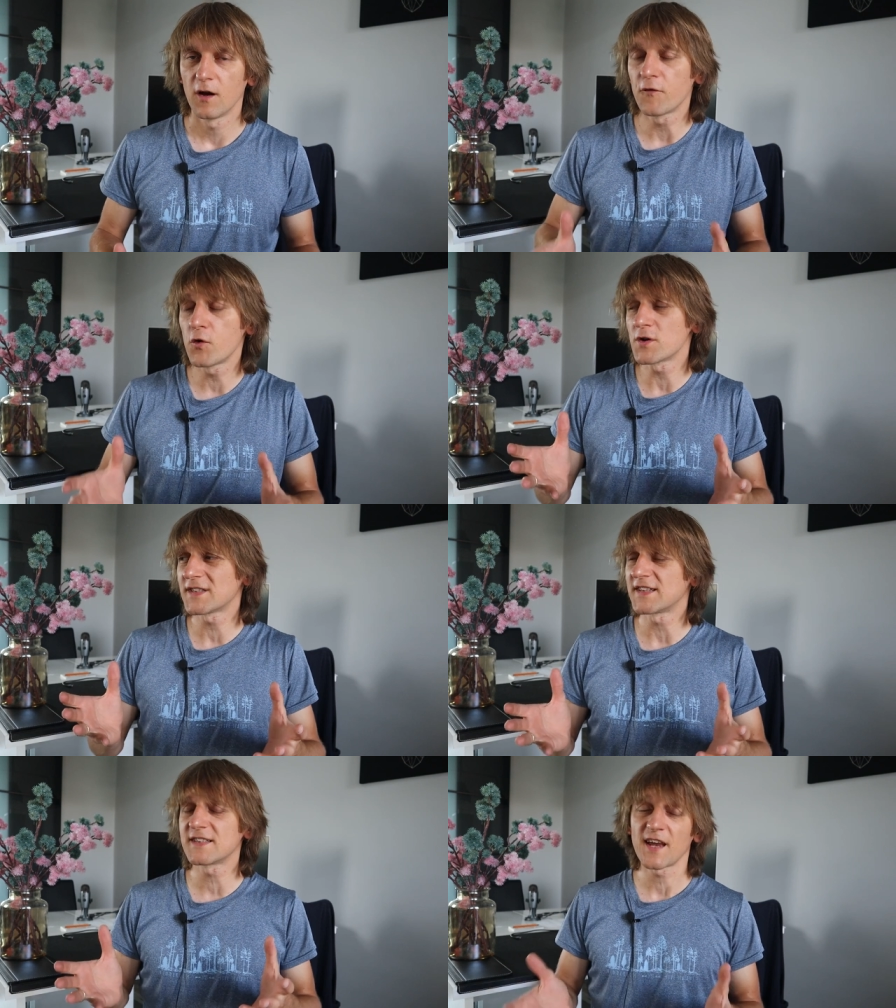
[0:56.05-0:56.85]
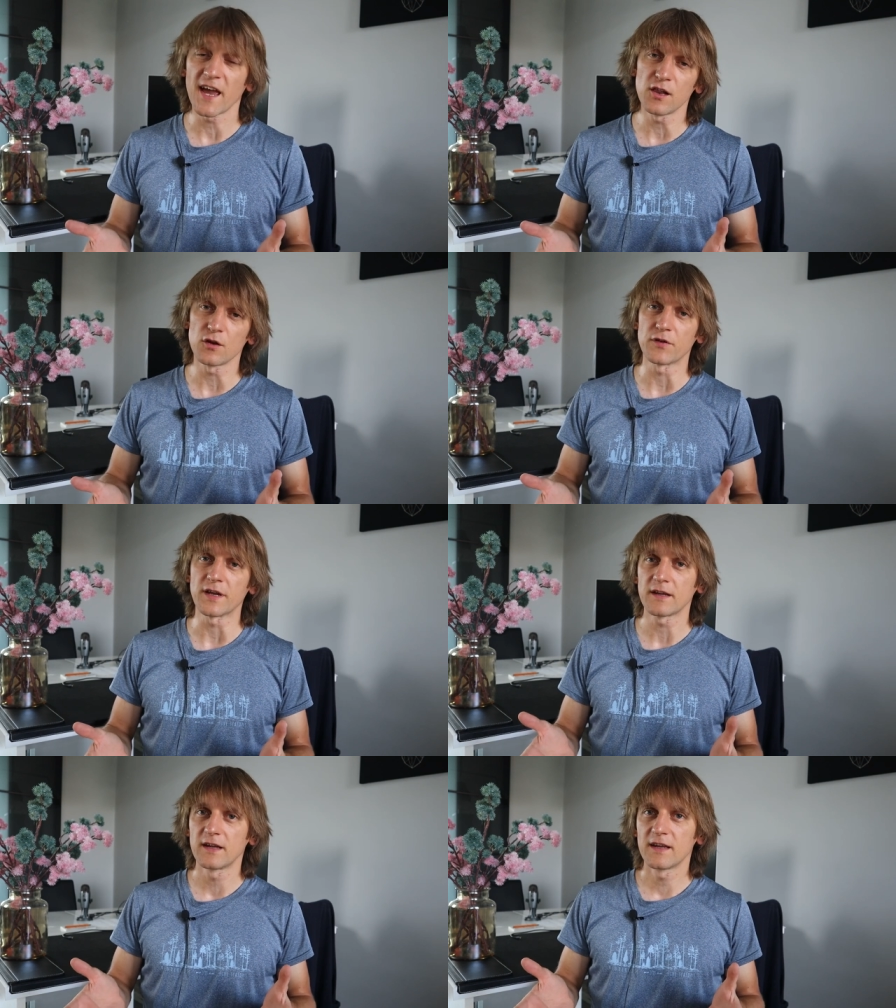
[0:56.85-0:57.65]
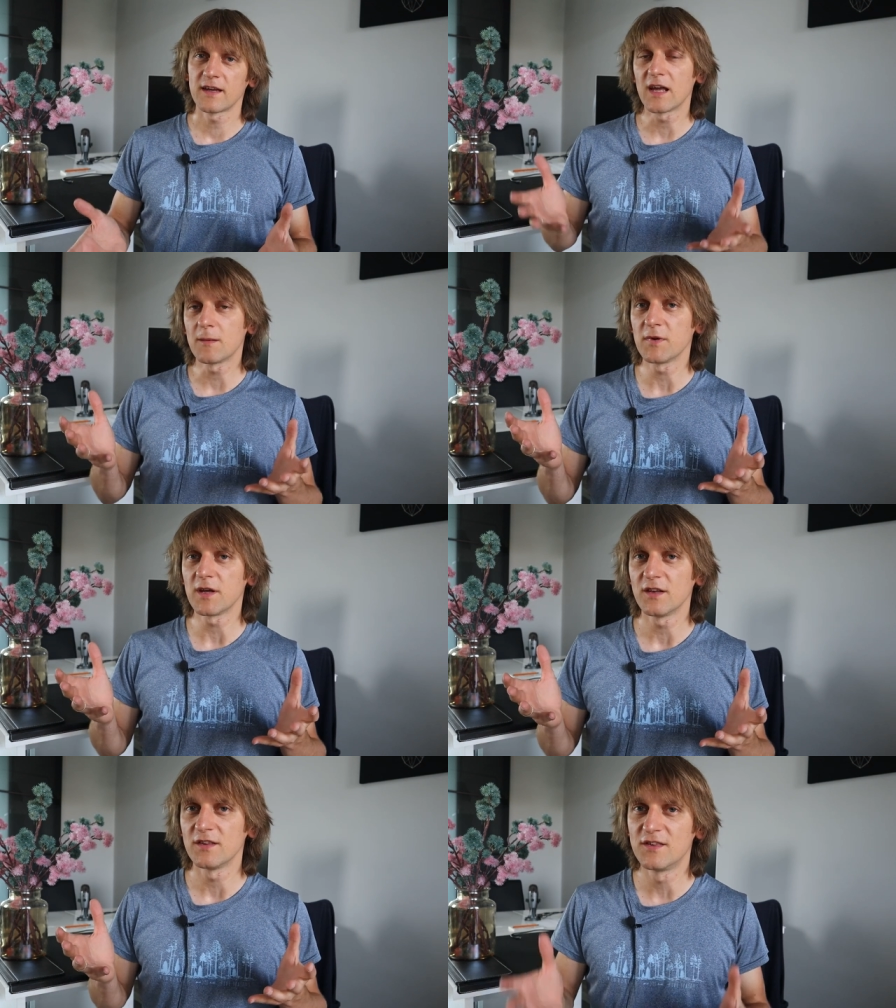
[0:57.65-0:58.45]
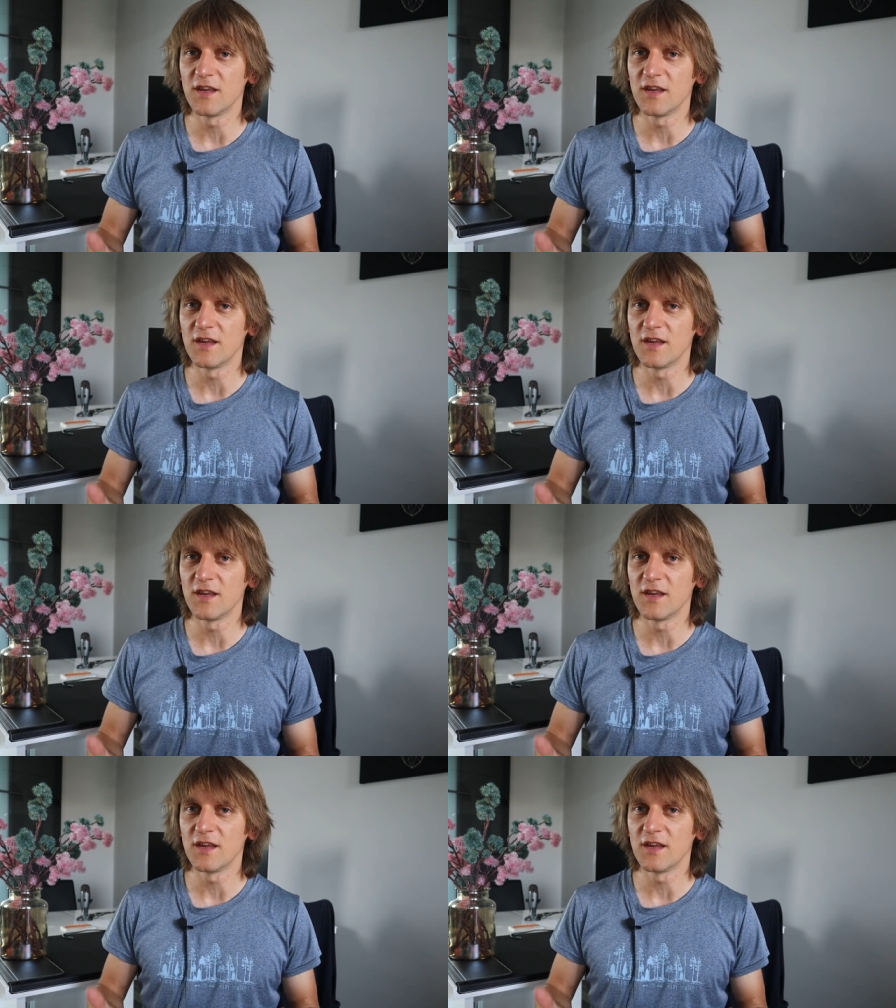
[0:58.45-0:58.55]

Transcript: Of course, the scale of it can be